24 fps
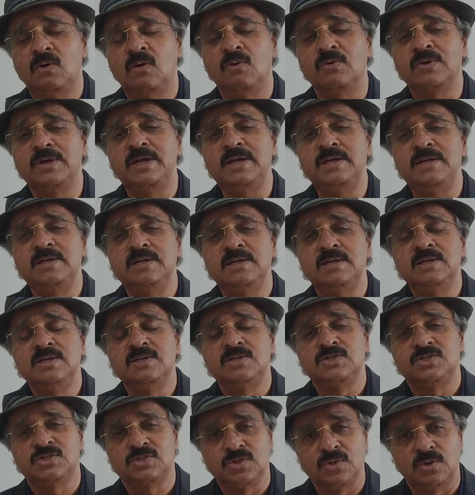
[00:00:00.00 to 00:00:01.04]
Okay,
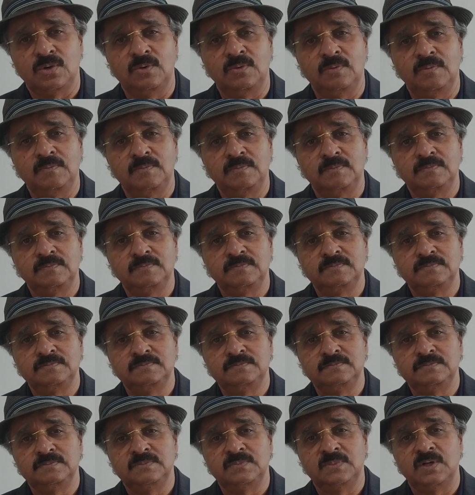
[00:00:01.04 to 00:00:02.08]
so
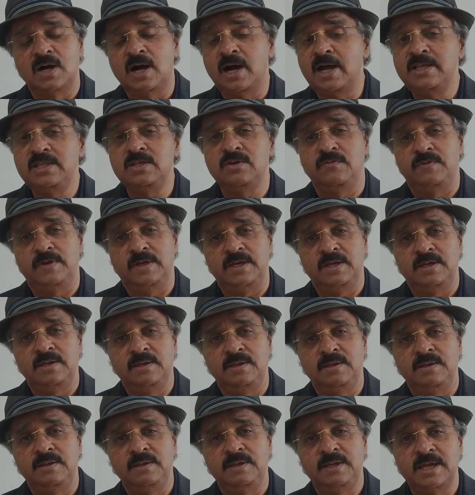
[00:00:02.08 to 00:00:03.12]
either way,
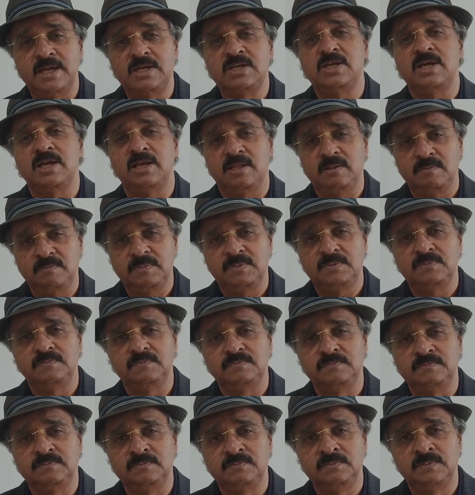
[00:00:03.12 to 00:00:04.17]
get help,
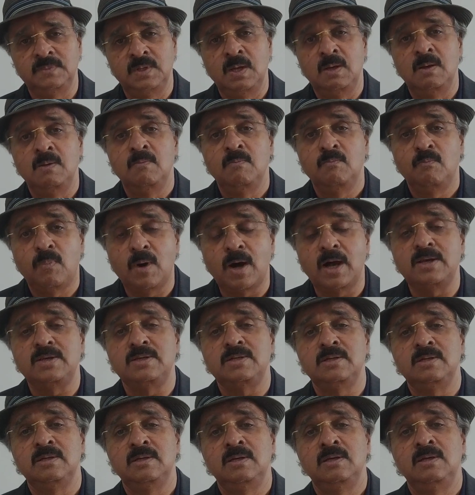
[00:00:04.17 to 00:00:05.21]
but
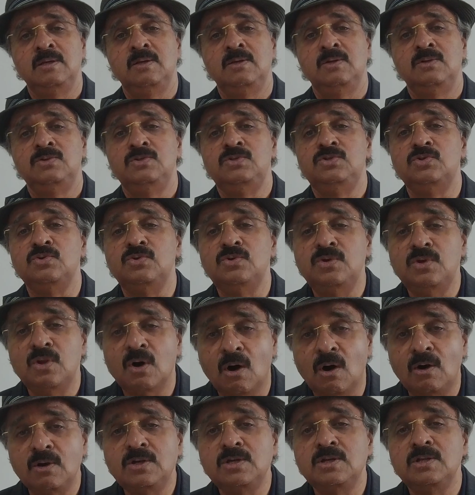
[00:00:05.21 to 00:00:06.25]
do
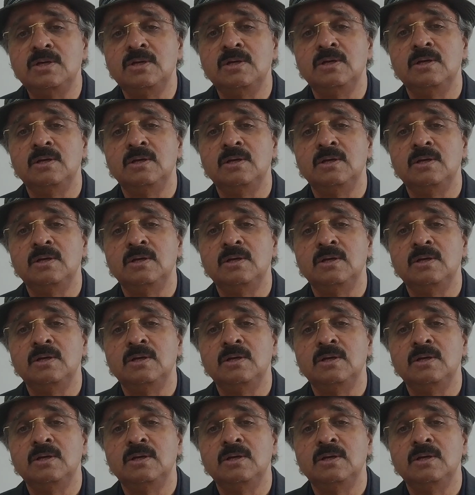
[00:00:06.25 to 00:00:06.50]
not